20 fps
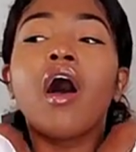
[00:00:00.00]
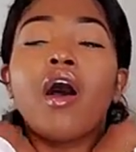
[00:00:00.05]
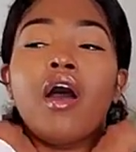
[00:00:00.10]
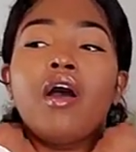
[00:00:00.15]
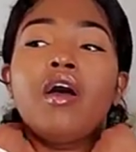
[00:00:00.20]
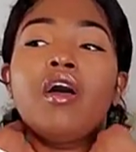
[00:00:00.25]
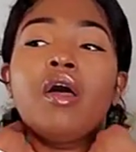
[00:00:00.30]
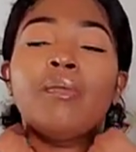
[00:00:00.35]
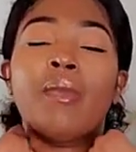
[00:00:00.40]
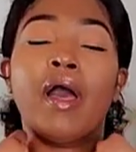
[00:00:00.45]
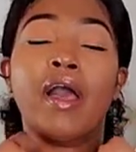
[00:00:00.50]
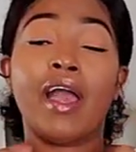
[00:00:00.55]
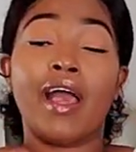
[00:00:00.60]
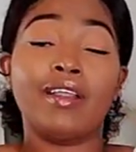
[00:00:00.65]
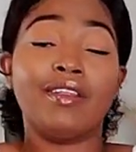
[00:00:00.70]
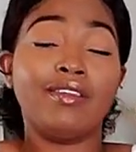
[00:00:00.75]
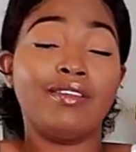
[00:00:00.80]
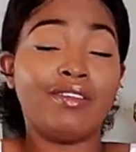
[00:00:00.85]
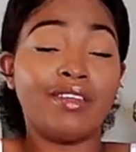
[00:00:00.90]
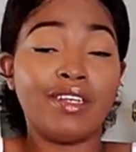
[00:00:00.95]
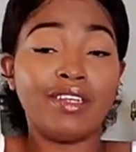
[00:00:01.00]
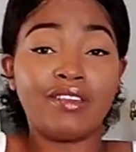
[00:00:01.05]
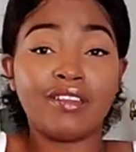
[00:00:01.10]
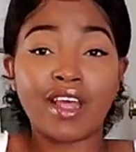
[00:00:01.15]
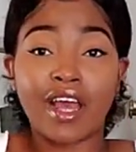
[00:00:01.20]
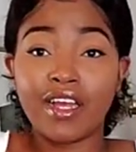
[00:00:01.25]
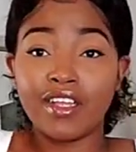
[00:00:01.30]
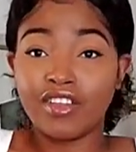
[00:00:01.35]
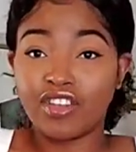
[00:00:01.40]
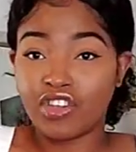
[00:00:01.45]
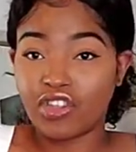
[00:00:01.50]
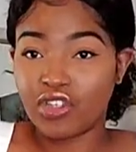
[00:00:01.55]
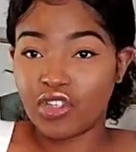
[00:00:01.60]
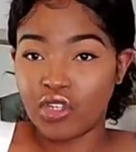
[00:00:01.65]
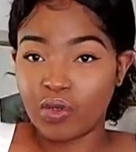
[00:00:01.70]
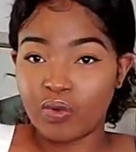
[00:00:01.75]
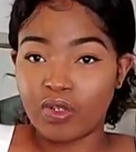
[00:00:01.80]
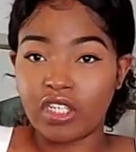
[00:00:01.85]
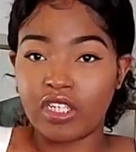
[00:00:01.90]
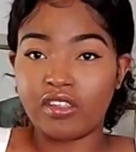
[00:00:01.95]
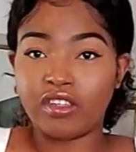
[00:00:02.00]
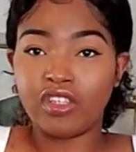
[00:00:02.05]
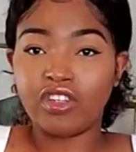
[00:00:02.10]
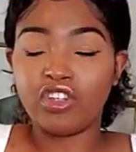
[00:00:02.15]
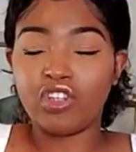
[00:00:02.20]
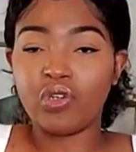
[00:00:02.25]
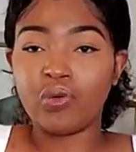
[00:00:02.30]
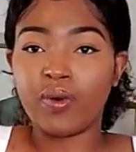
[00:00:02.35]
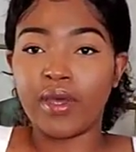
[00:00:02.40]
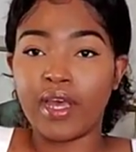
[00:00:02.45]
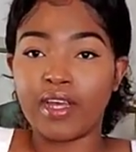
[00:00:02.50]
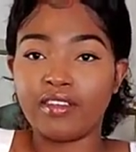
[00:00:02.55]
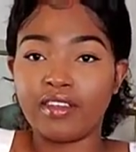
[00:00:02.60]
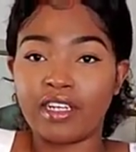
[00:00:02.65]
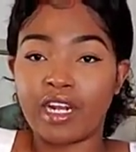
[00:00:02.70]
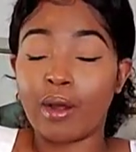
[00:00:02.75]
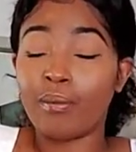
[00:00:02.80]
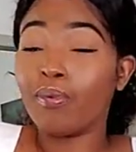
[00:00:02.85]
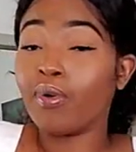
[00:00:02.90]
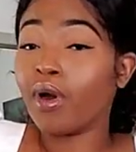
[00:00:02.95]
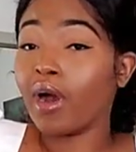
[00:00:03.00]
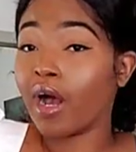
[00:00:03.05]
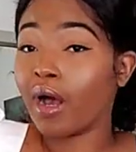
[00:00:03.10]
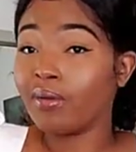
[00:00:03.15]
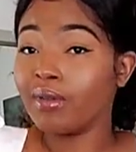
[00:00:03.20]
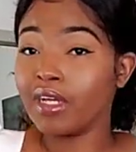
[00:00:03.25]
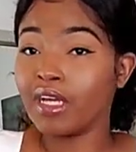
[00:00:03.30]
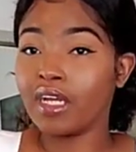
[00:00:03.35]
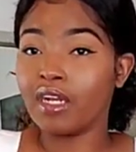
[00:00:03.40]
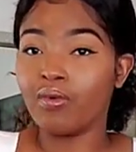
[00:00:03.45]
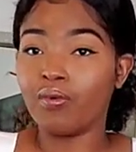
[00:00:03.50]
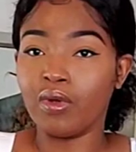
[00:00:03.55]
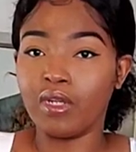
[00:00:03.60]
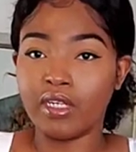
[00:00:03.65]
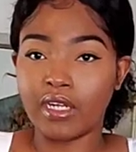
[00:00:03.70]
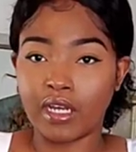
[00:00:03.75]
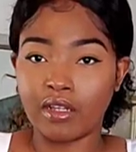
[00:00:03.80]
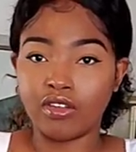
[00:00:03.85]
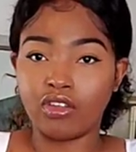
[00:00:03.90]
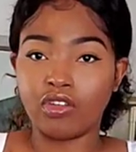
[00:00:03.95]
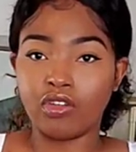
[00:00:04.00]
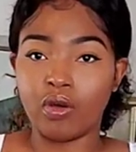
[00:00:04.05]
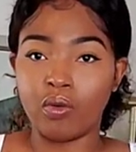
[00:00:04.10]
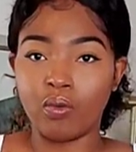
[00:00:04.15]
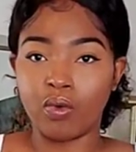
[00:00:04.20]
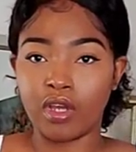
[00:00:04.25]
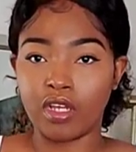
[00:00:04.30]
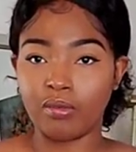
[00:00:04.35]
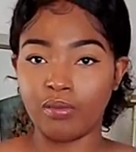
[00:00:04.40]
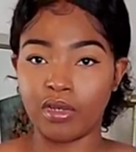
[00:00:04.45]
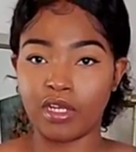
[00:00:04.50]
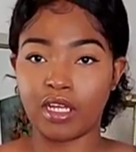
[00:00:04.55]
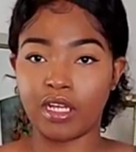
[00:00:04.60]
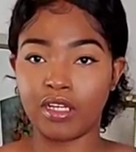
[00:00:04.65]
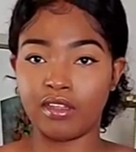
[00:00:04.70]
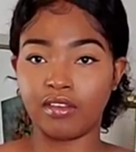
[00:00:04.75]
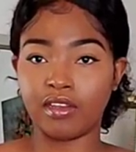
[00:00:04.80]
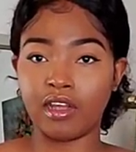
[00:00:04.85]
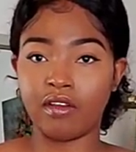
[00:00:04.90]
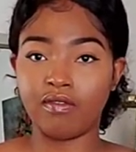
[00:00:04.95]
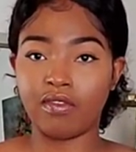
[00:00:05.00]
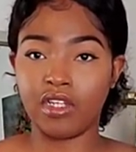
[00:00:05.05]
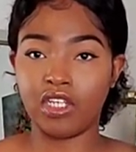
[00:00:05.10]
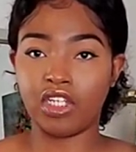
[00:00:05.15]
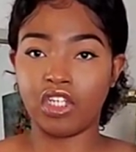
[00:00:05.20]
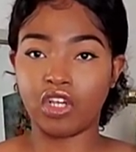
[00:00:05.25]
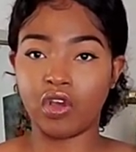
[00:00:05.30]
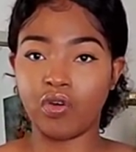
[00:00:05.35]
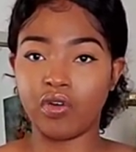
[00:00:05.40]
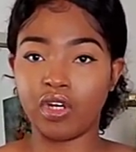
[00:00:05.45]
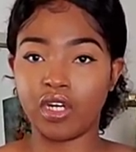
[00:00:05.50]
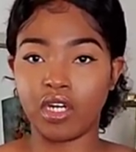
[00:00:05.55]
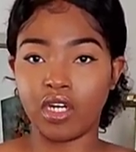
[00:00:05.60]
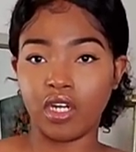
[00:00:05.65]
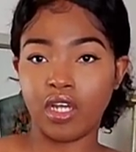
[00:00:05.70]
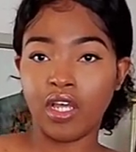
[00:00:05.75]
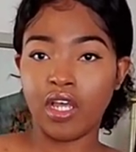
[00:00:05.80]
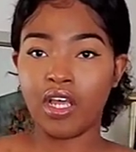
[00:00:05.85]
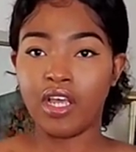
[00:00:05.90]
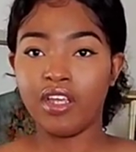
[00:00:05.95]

Um, I got this in a size 2, which is a 2X, and I probably could have went down to a 1 because of the shoulder.